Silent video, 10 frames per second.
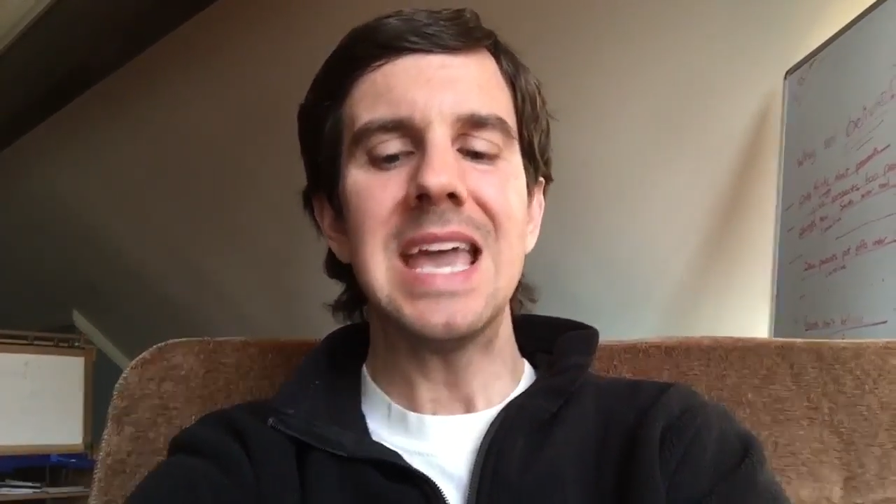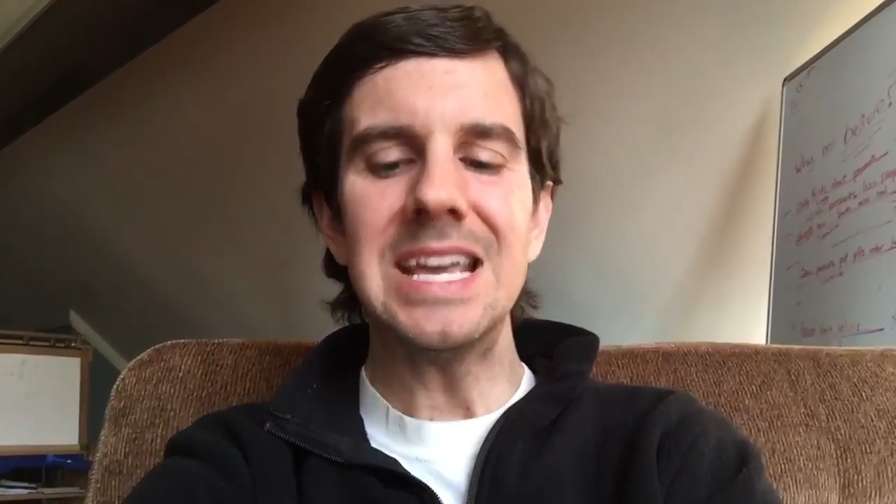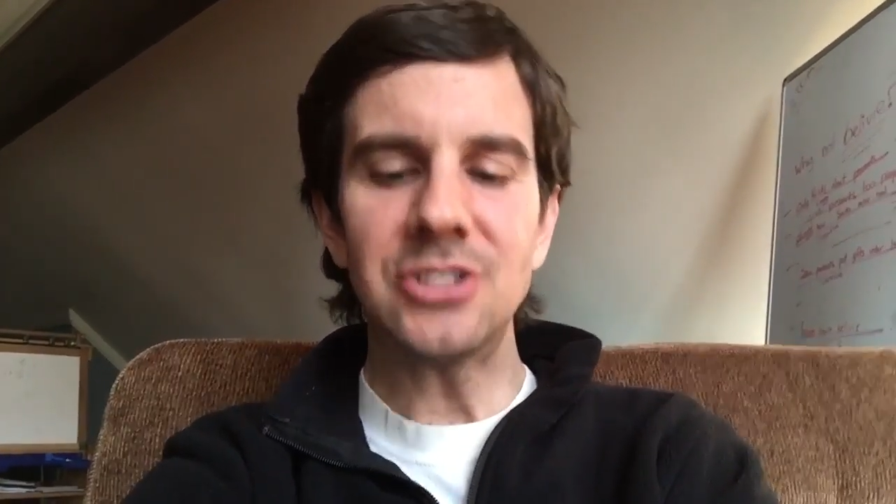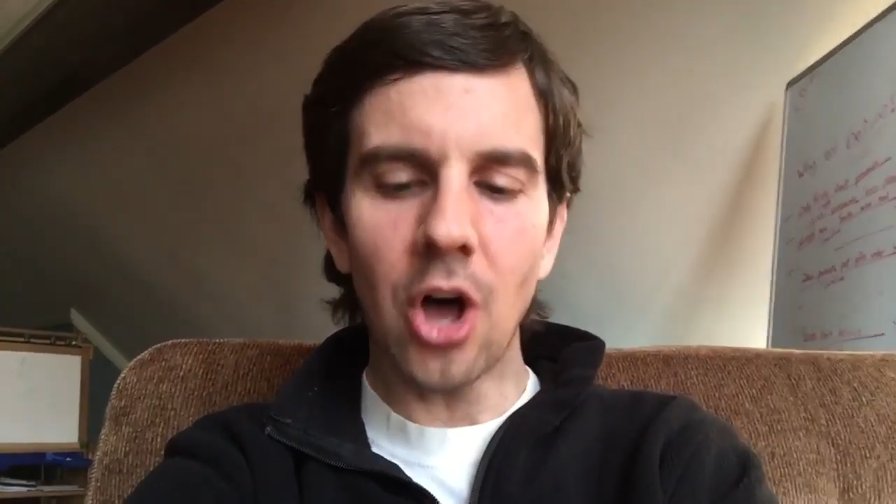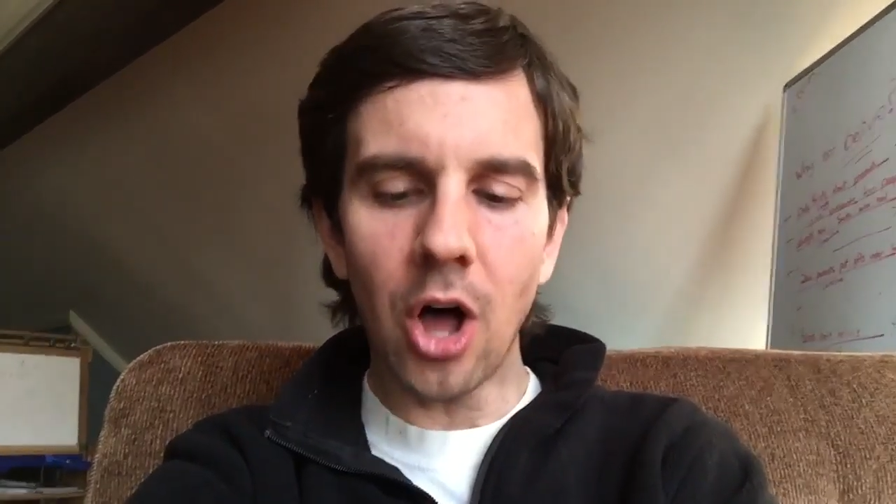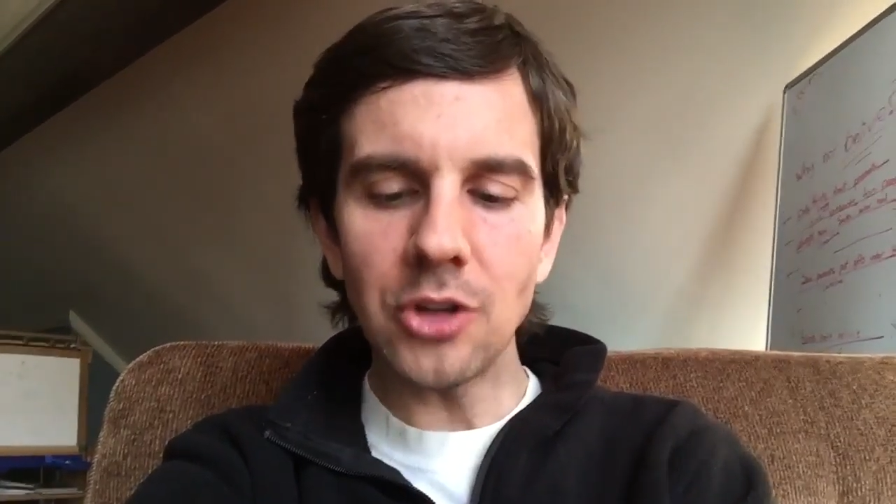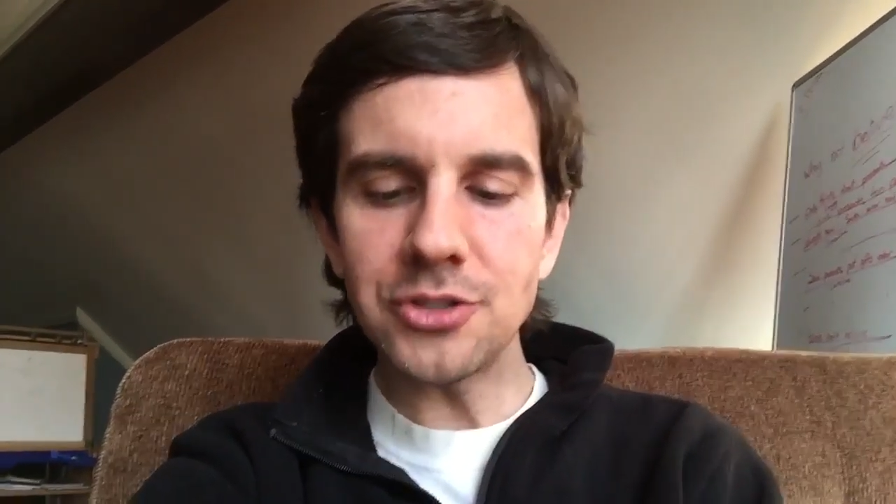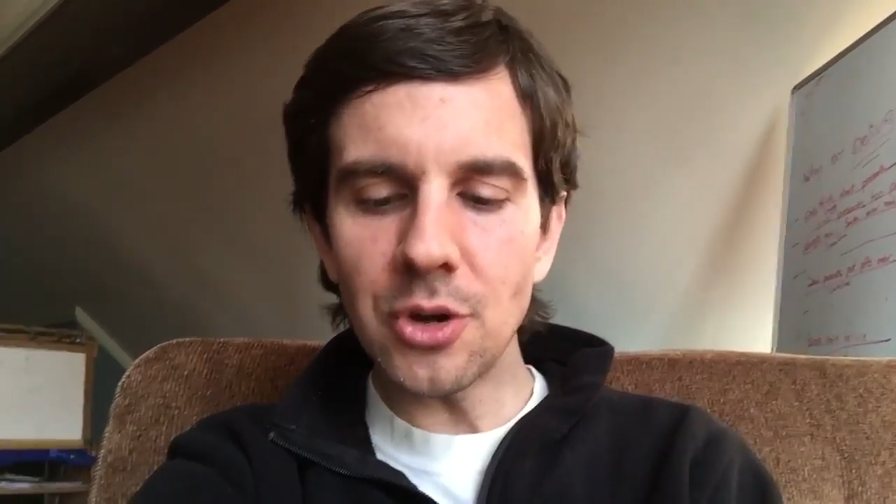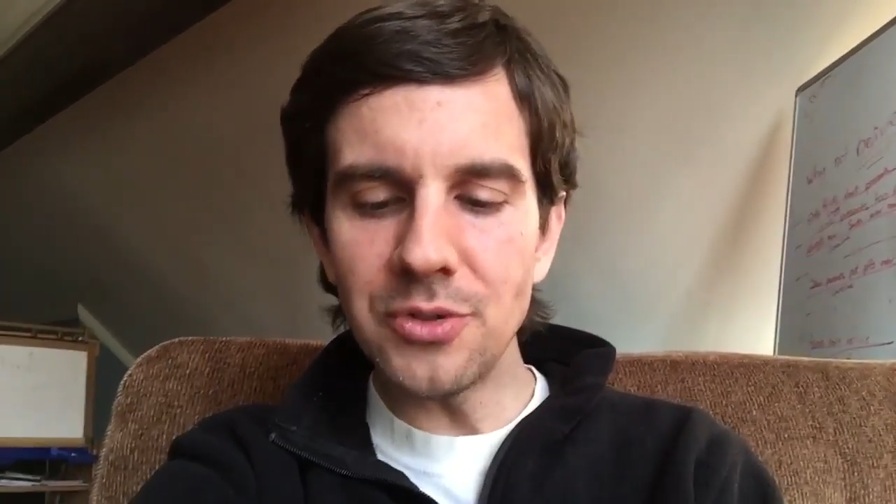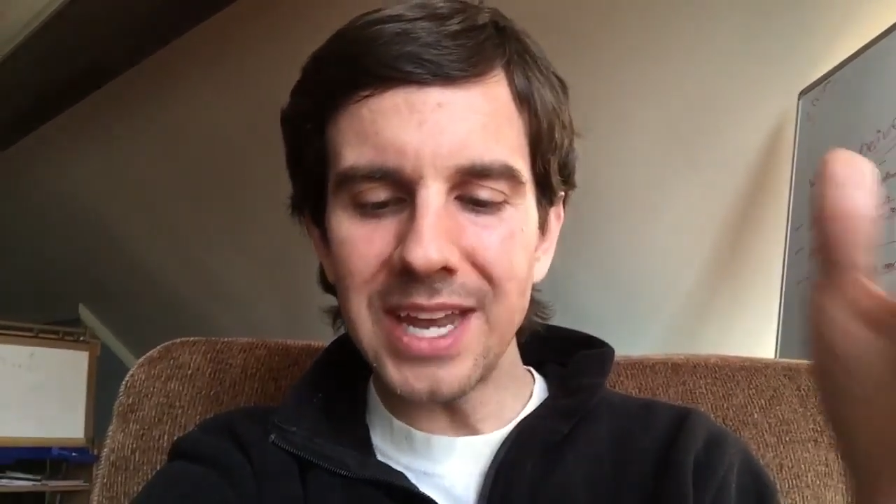It's
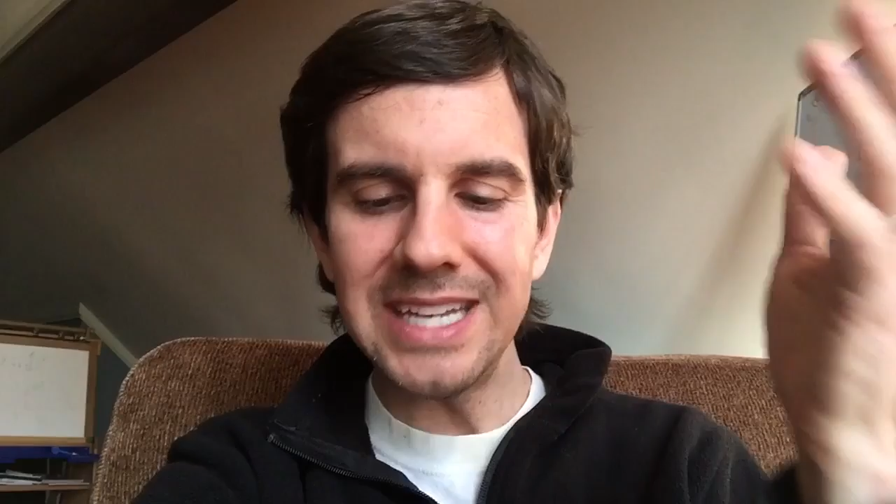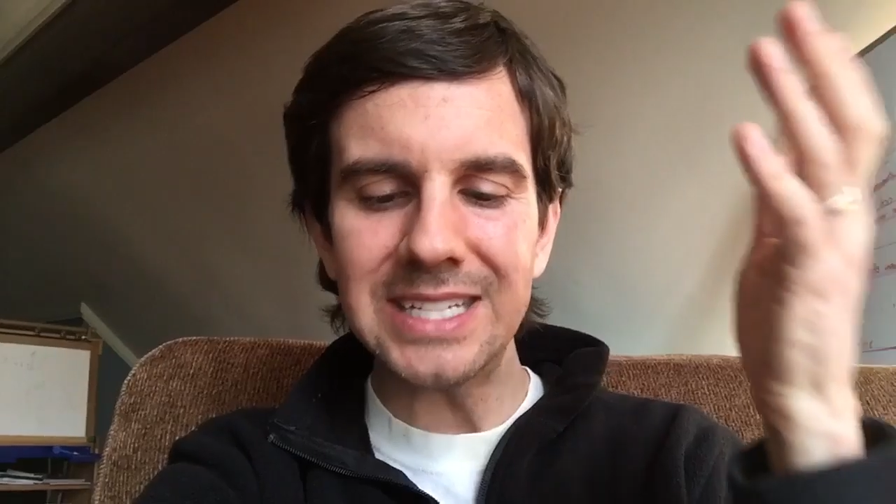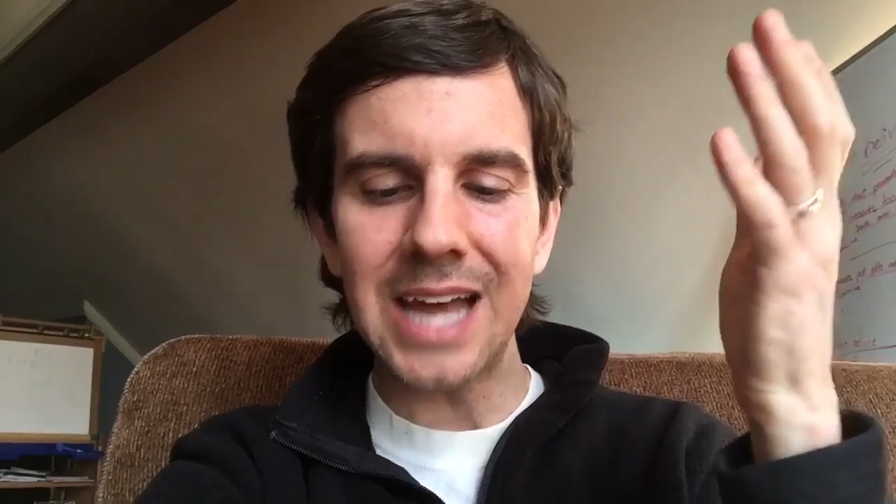also that he's